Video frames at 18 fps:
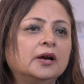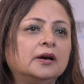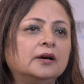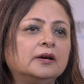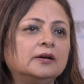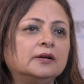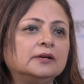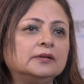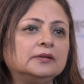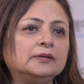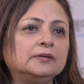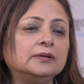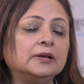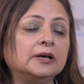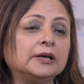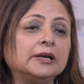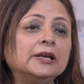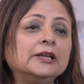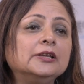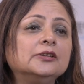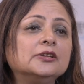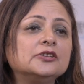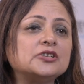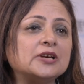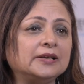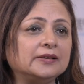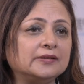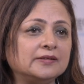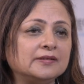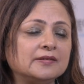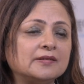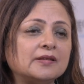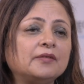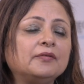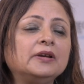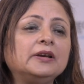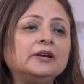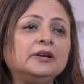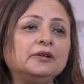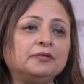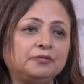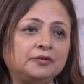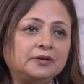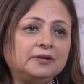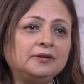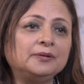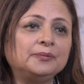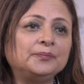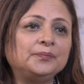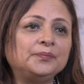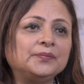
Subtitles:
again the challenges are very different.